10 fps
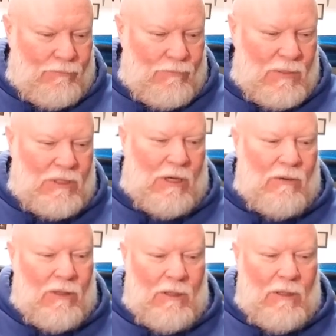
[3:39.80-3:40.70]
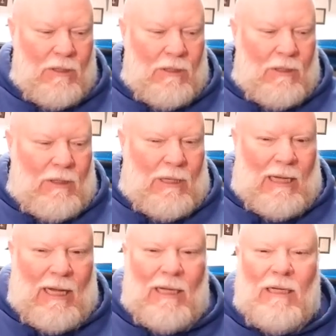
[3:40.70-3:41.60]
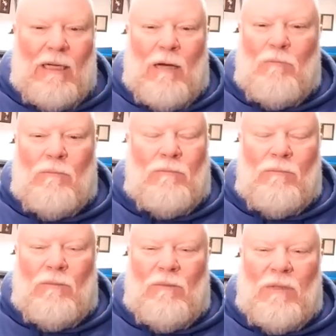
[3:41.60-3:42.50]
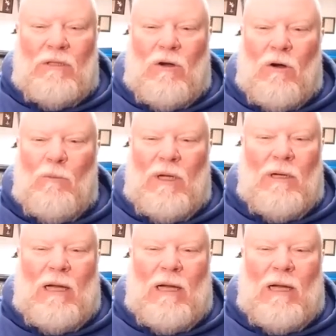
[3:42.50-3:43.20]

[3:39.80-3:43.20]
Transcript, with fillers: So I ended up the tournament.